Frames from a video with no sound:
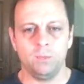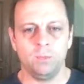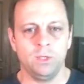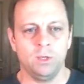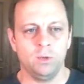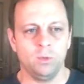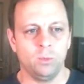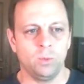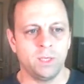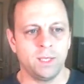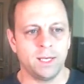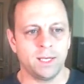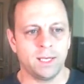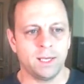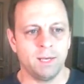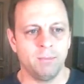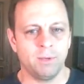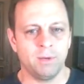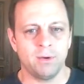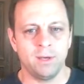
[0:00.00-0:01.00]
We kind of
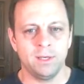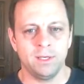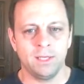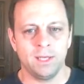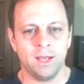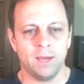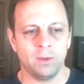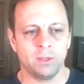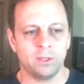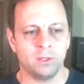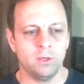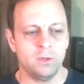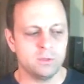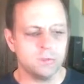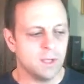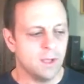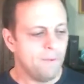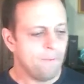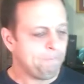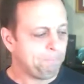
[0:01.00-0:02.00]
got a better idea how it goes.